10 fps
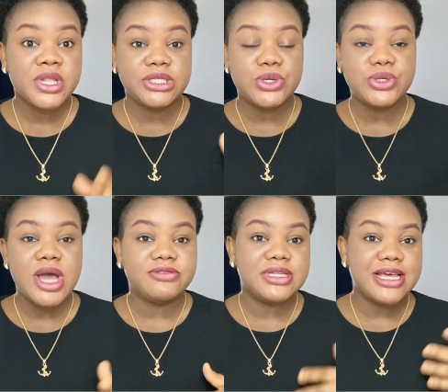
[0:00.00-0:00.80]
So you
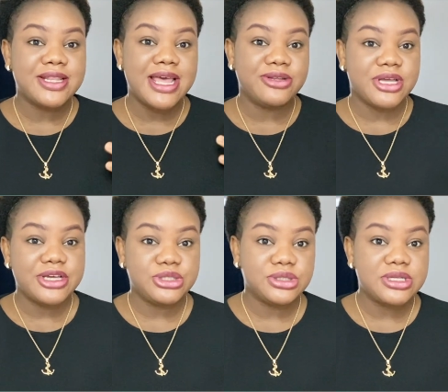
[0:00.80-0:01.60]
have to get the
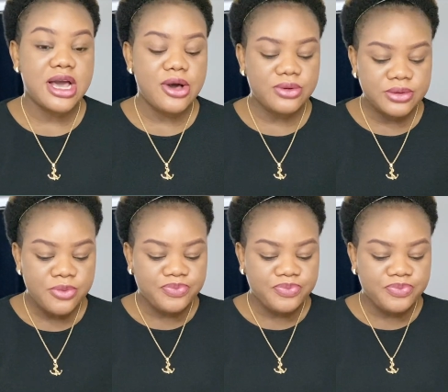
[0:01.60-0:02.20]
educational